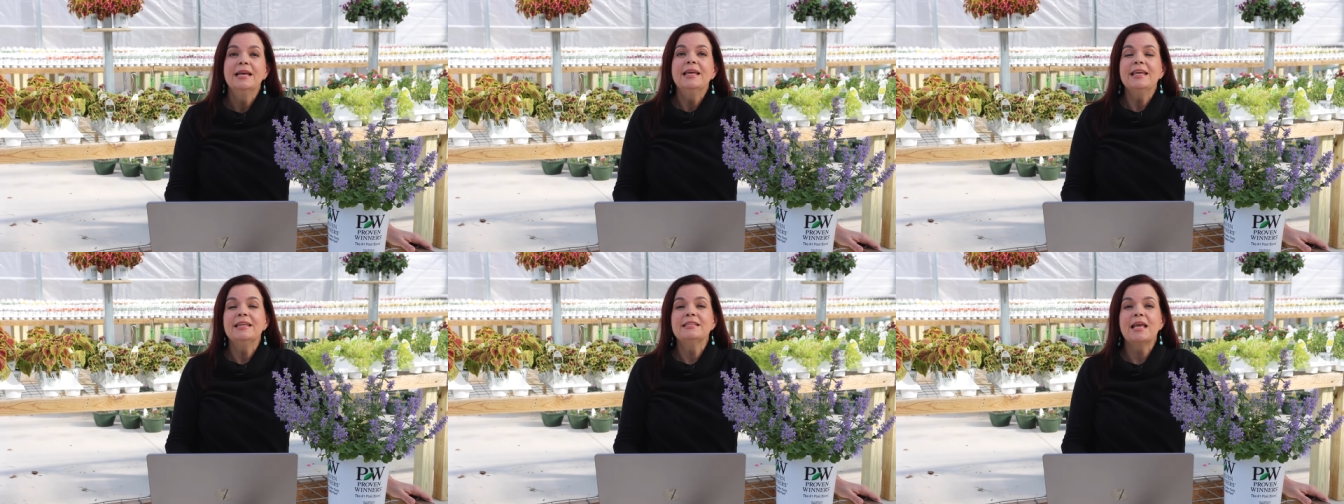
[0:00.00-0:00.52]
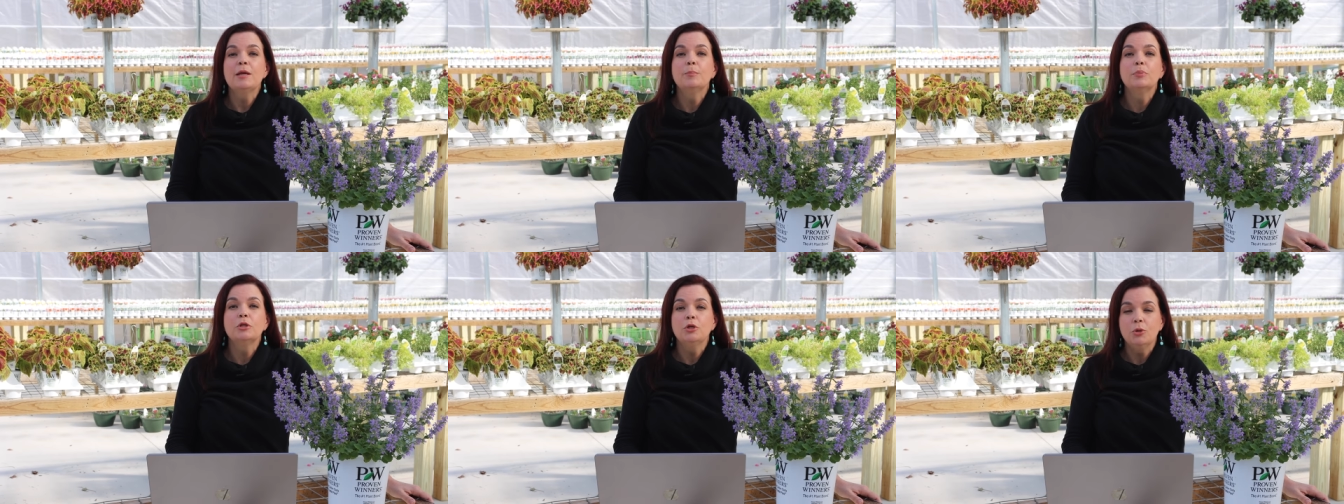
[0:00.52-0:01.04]
it is a
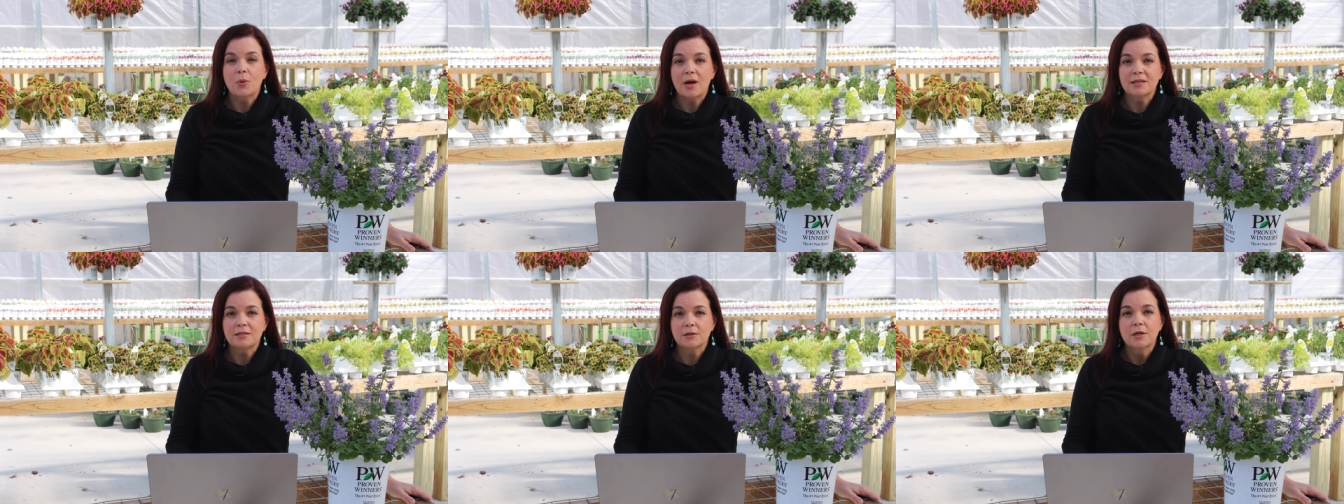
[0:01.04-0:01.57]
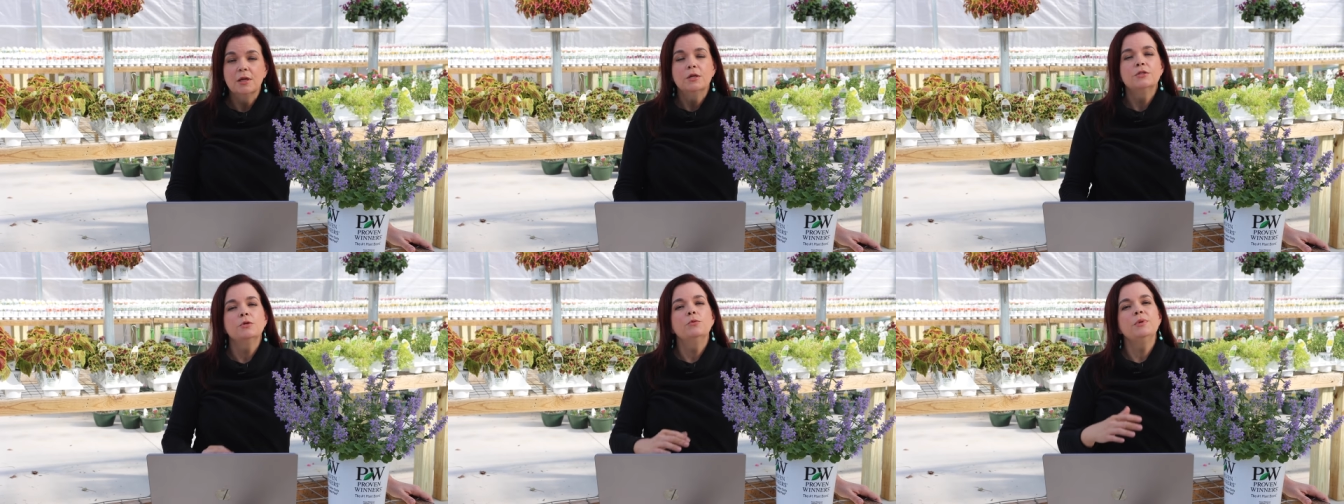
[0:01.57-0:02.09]
blue hosta.
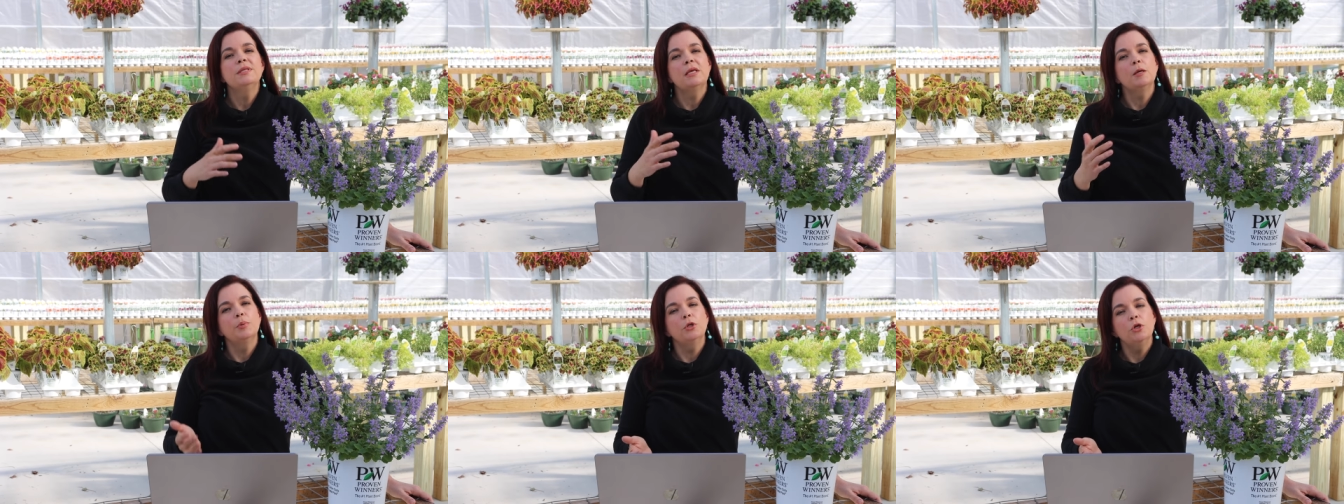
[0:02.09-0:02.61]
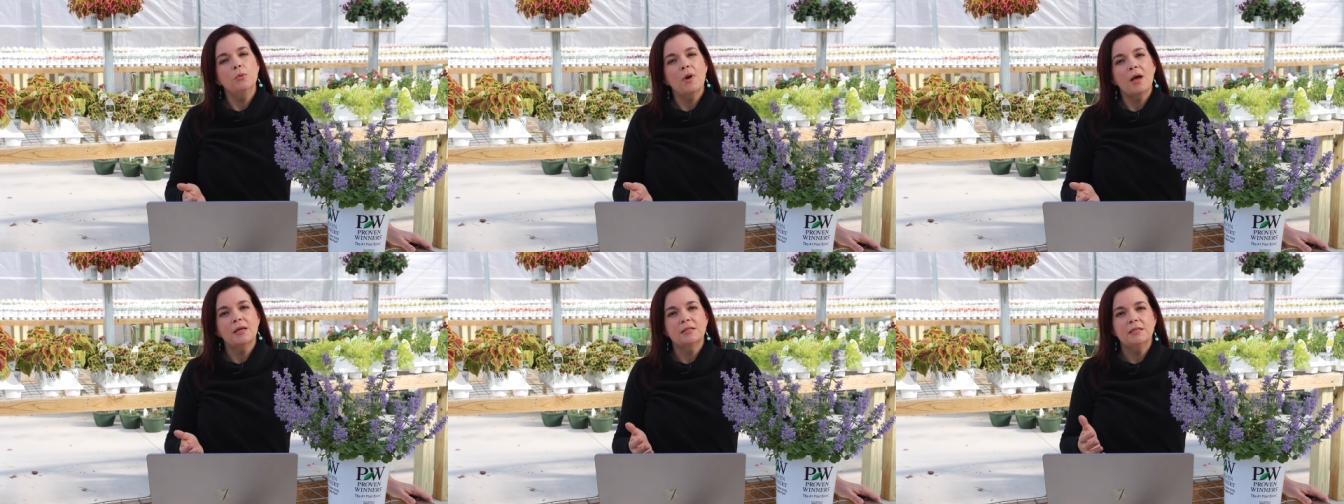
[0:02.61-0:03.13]
So when we say a blue
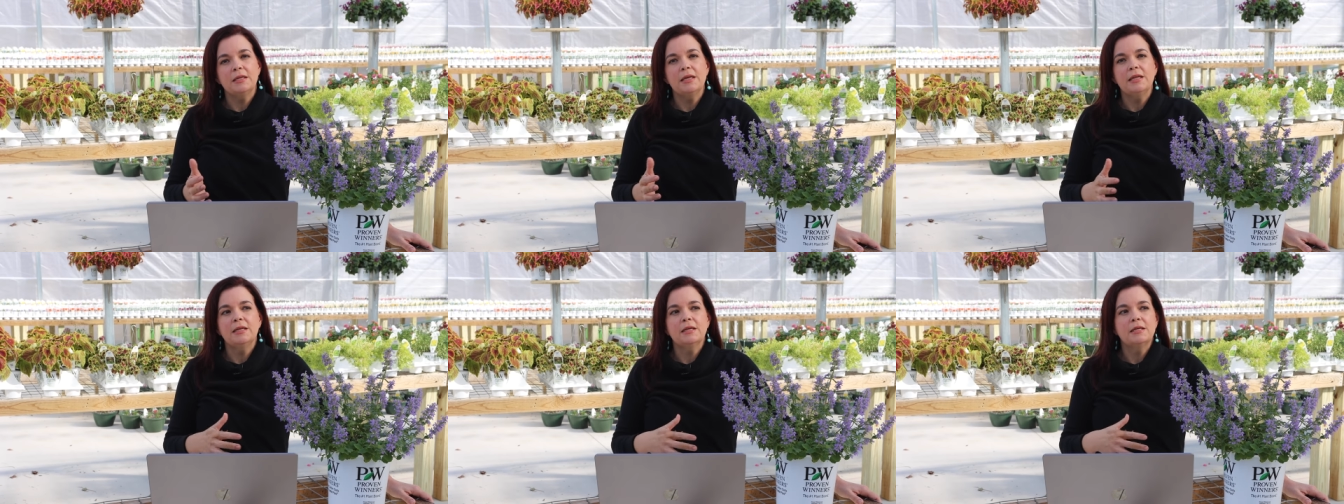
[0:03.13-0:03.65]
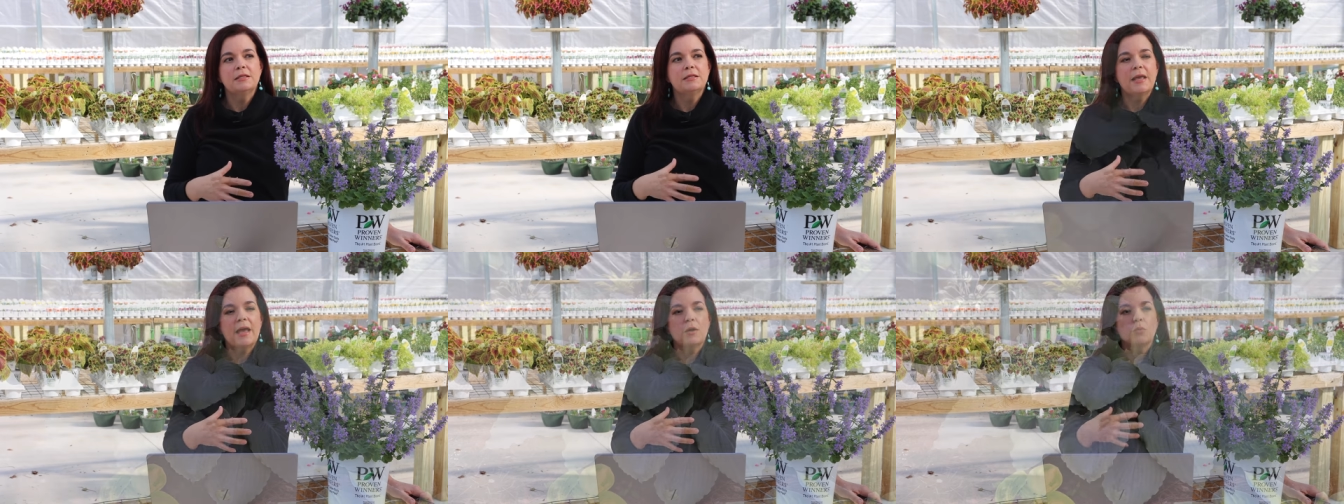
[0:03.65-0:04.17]
hosta, it is that